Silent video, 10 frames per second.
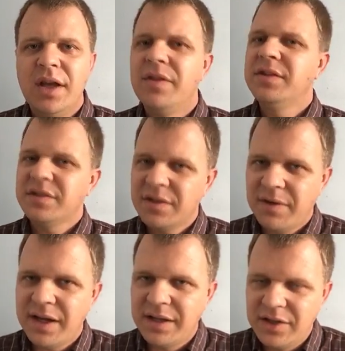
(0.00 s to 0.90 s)
this is a
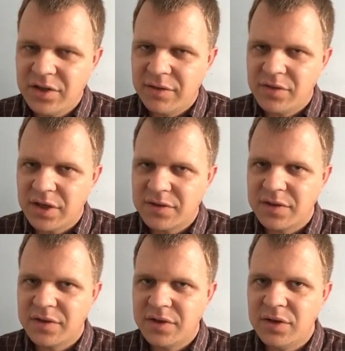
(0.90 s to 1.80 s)
violation of
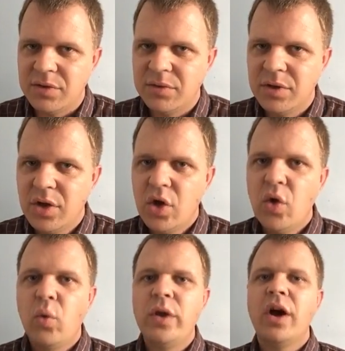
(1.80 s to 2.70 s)
justice too. We